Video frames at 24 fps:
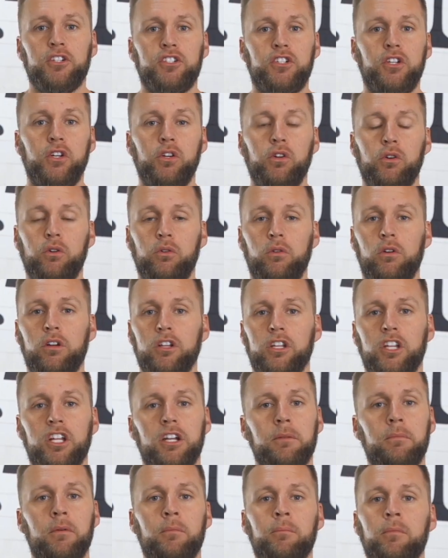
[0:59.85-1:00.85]
two, a
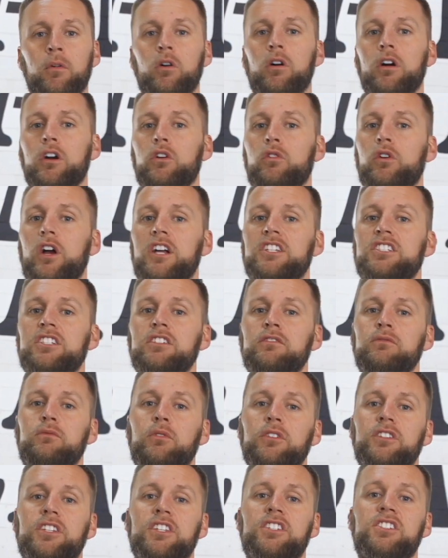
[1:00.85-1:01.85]
little bit more
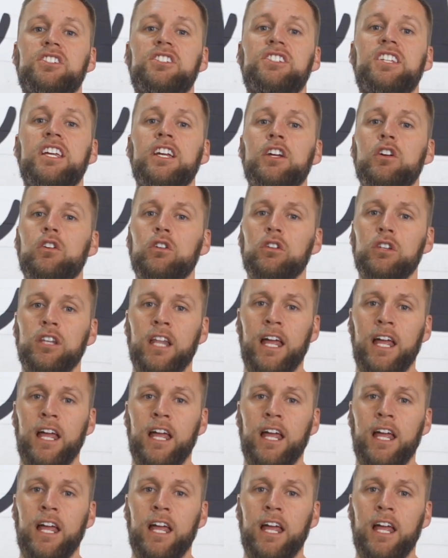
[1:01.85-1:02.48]
aggressive with the single